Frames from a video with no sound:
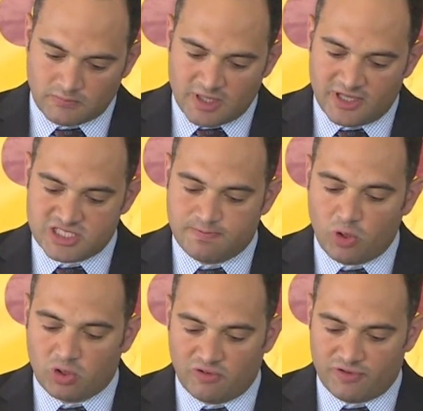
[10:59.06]
They
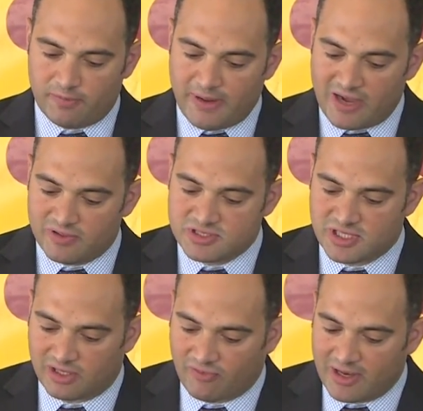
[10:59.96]
spoke of their parents
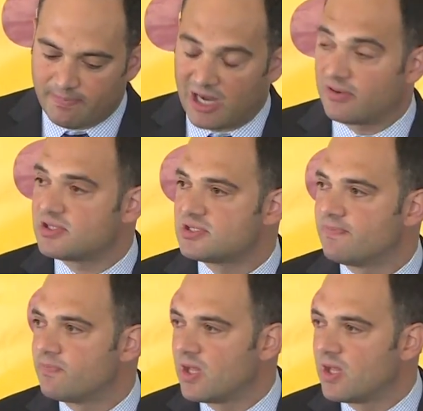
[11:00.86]
and grandparents